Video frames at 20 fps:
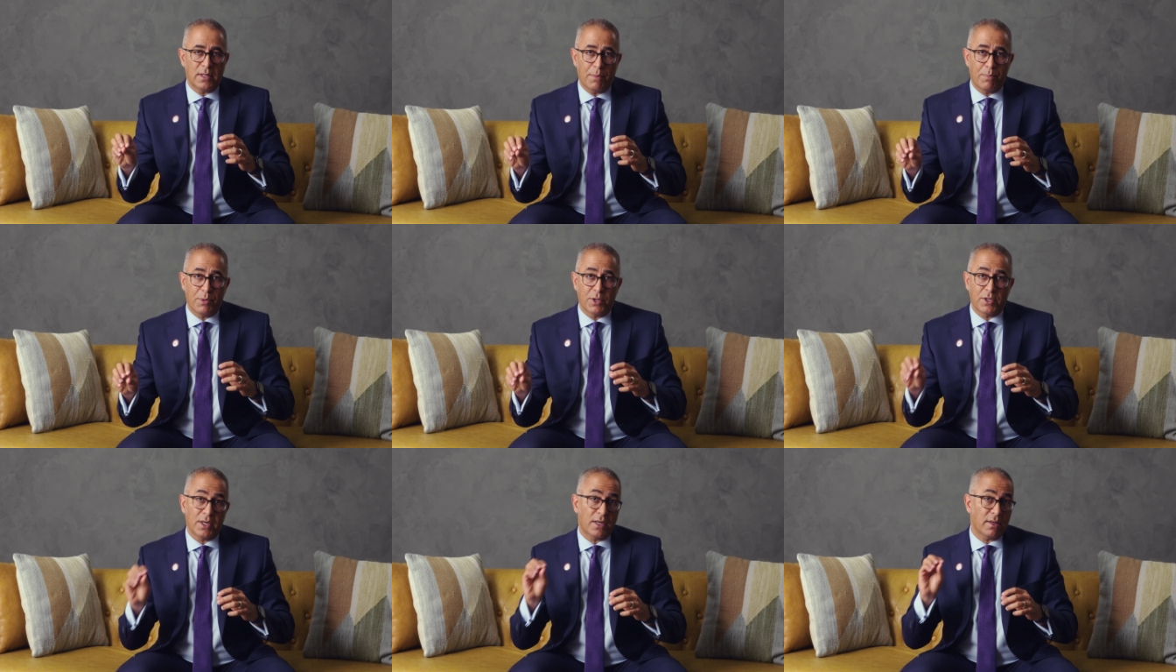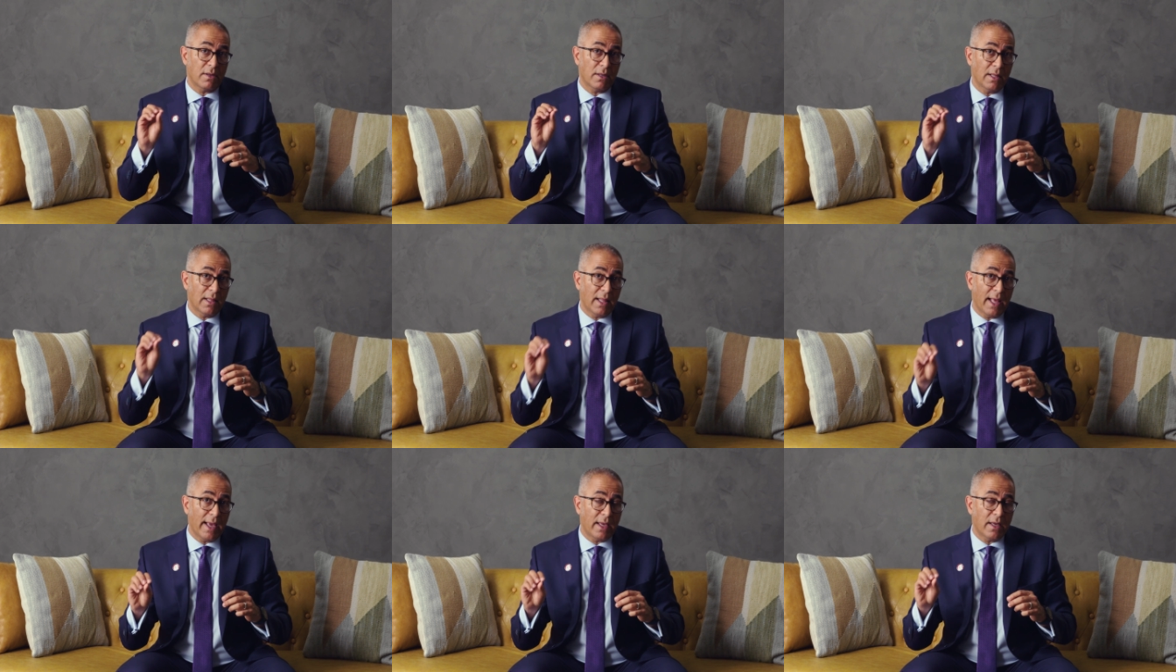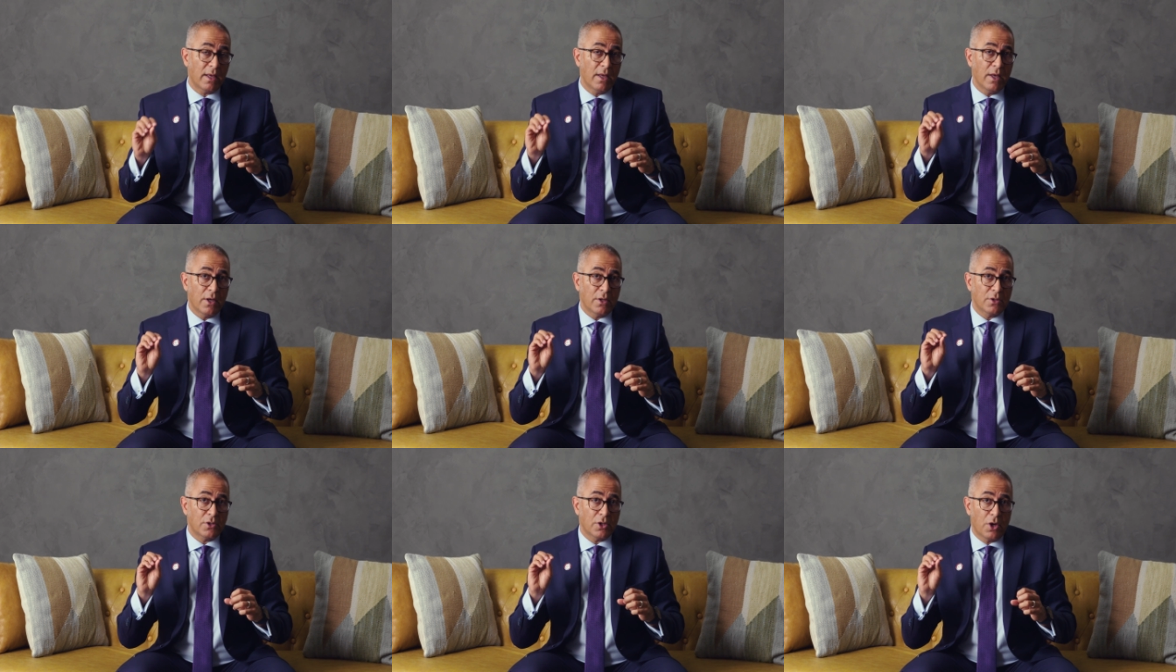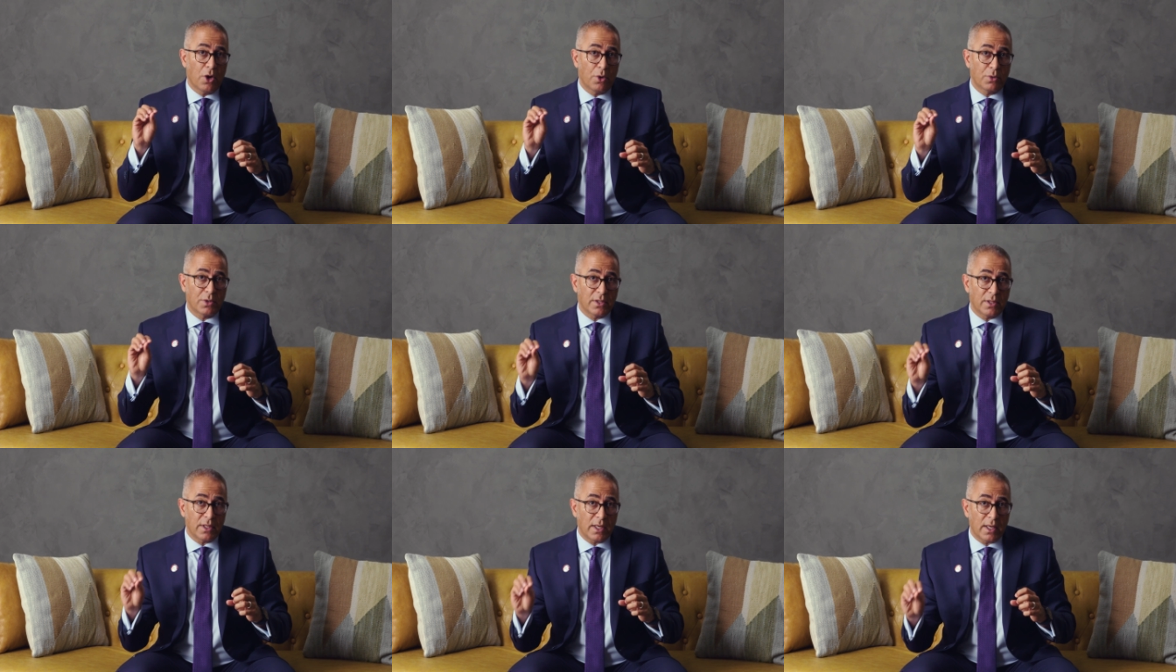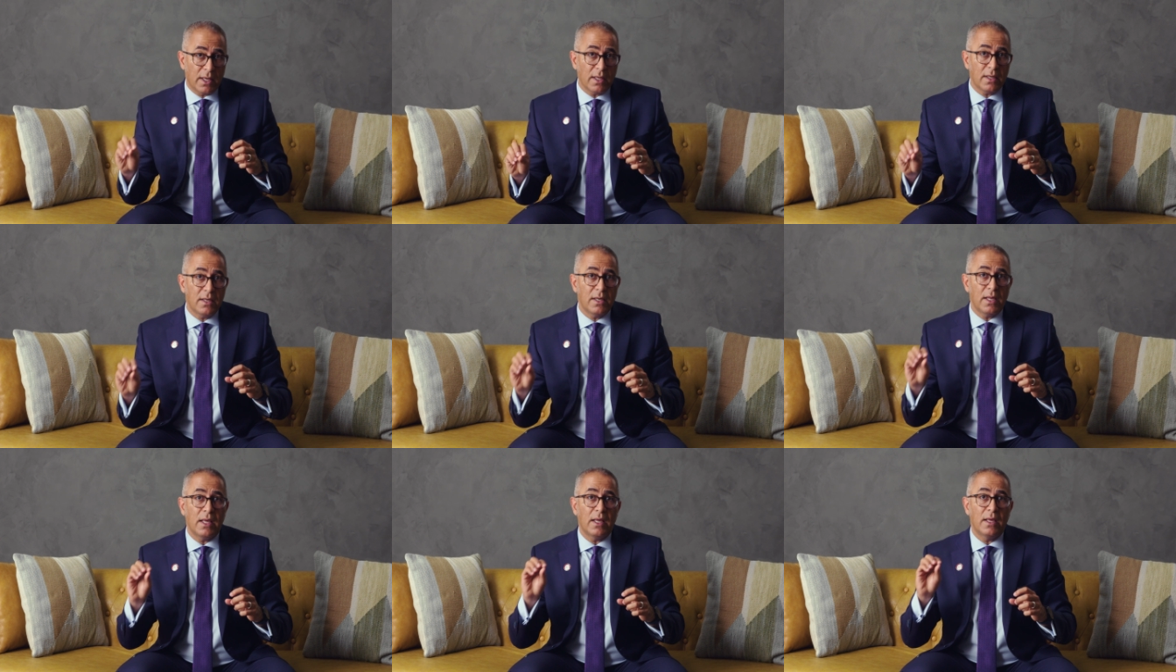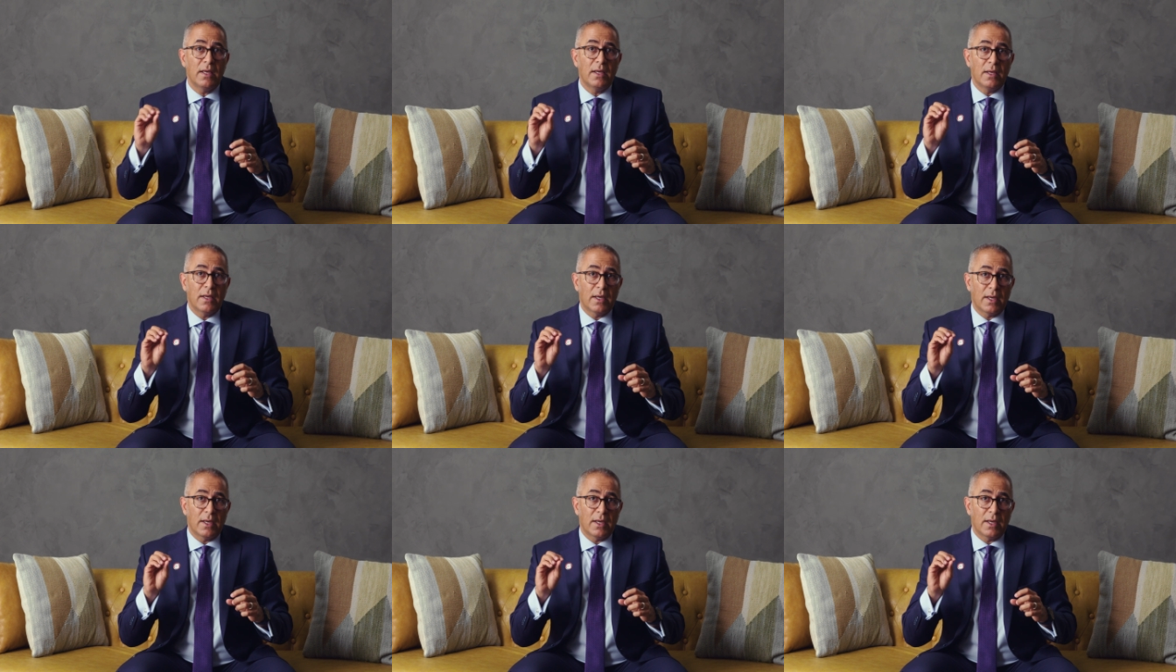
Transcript: They particularly like to go to the kidney,